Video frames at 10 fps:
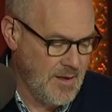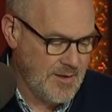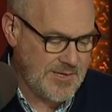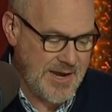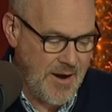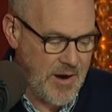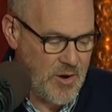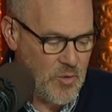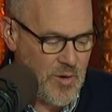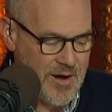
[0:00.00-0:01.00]

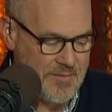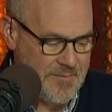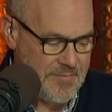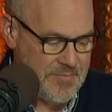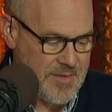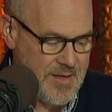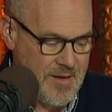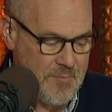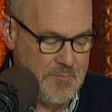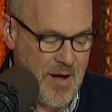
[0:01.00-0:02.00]
Scenario one,
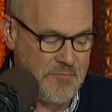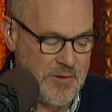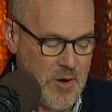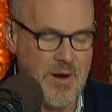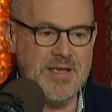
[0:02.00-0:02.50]
Buffalo